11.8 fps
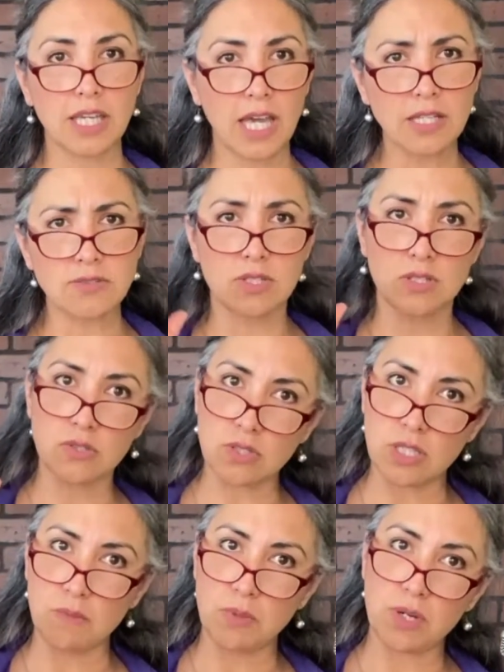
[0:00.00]
Cats
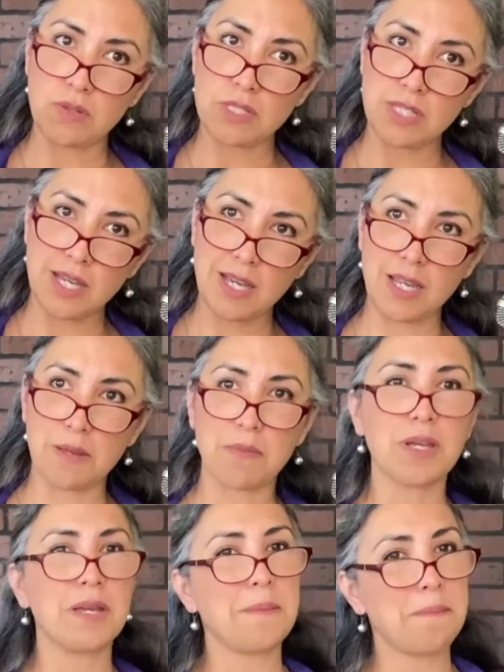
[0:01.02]
sleep all the
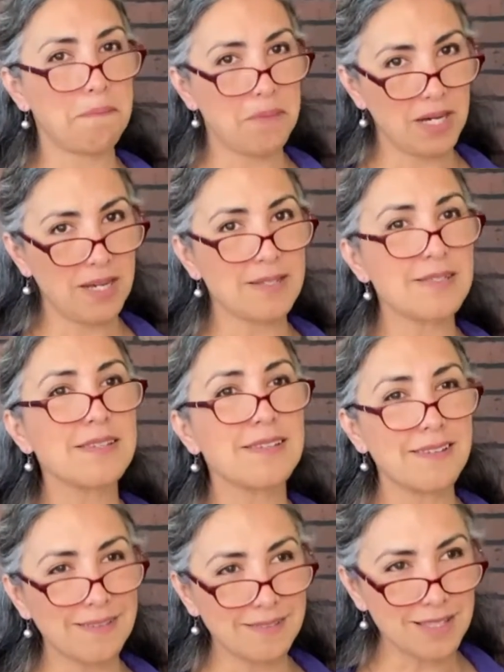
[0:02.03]
time, but
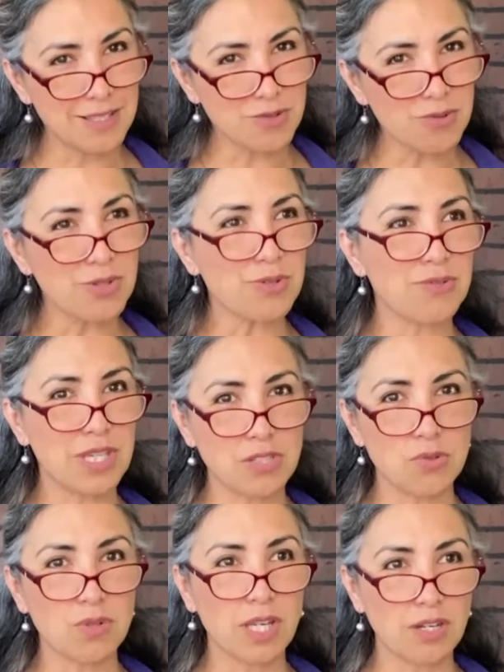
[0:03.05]
these are little
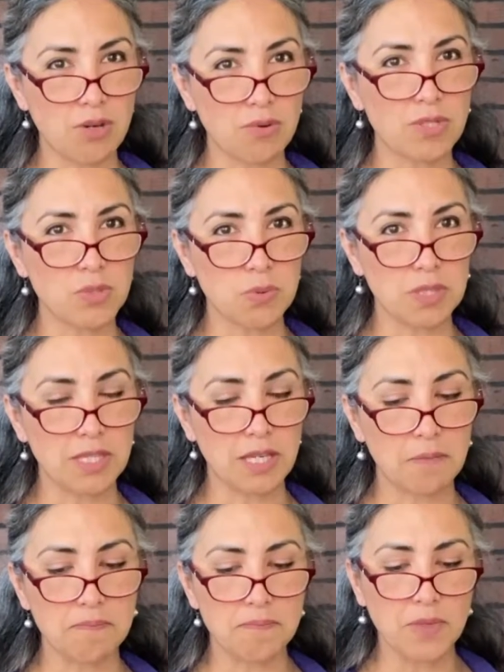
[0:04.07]
things you can notice with
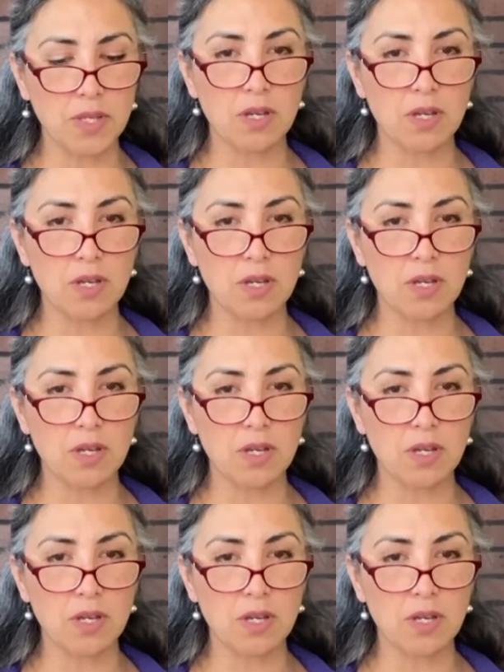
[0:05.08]
them.